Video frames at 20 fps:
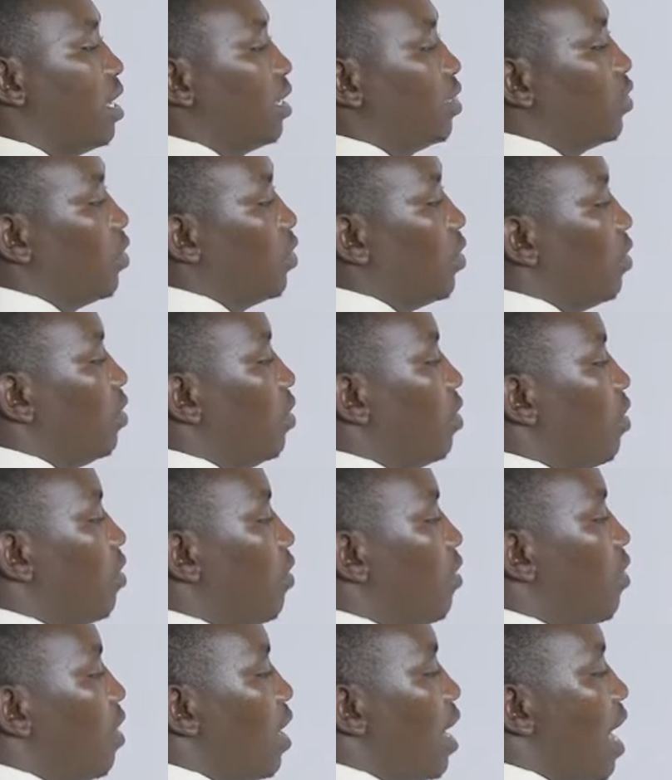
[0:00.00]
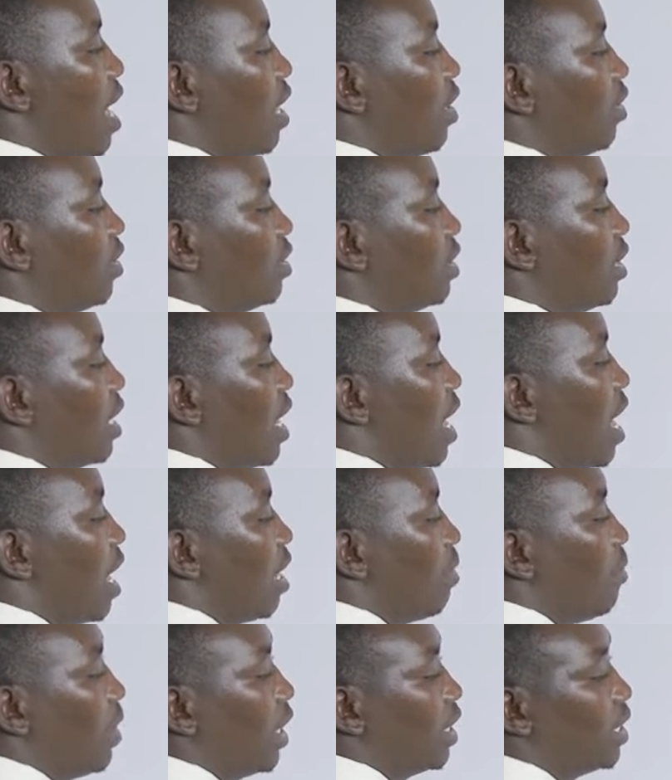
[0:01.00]
So all angles
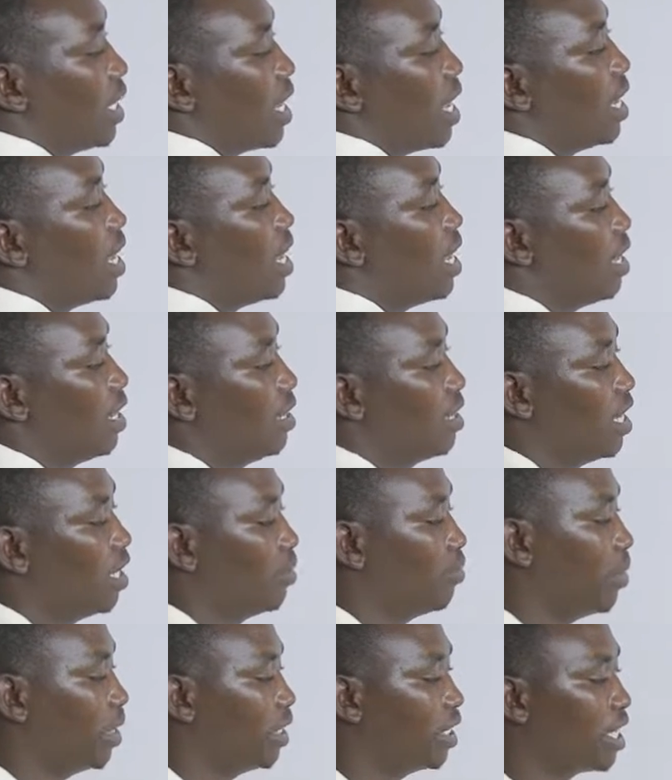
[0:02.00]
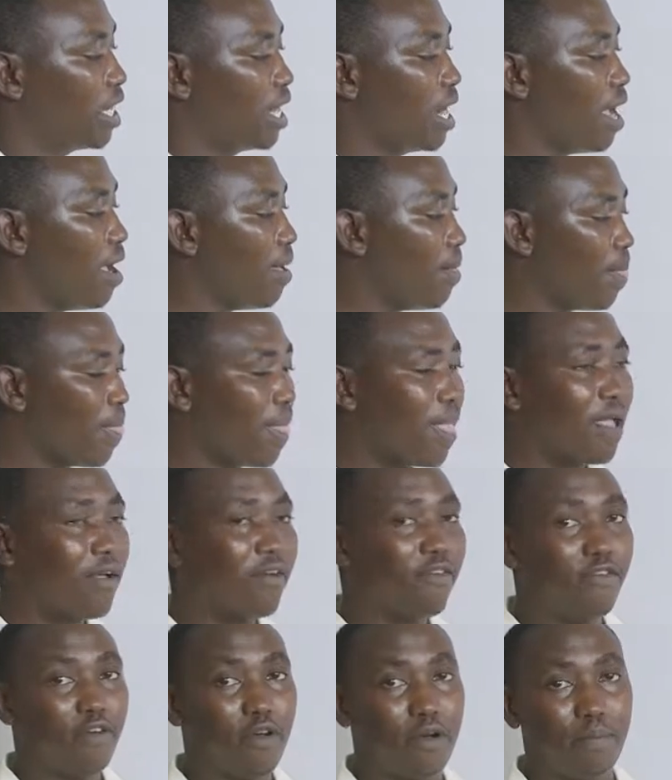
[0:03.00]
are measured in that particular
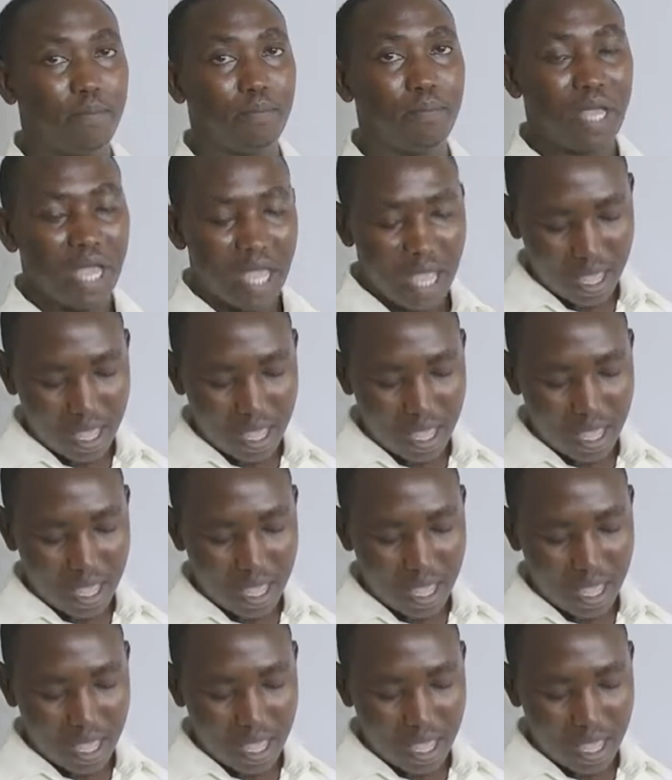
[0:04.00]
form.